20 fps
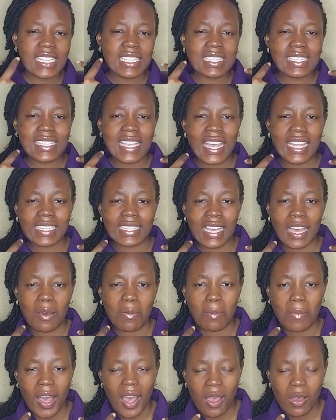inside
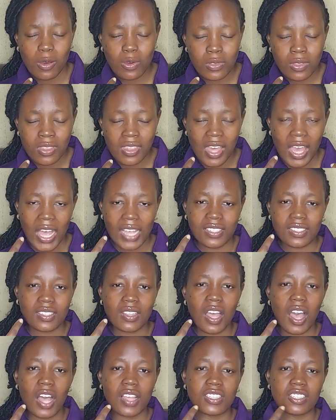their mouth,
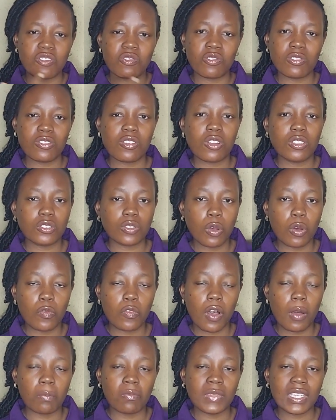as a result
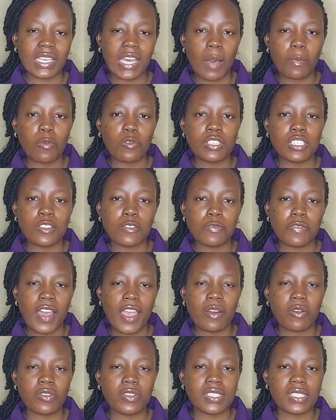of the Kaposi
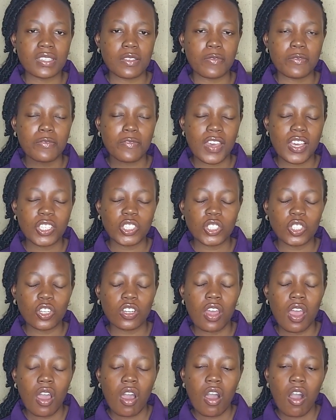virus
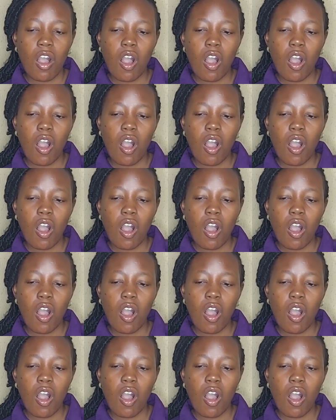infection.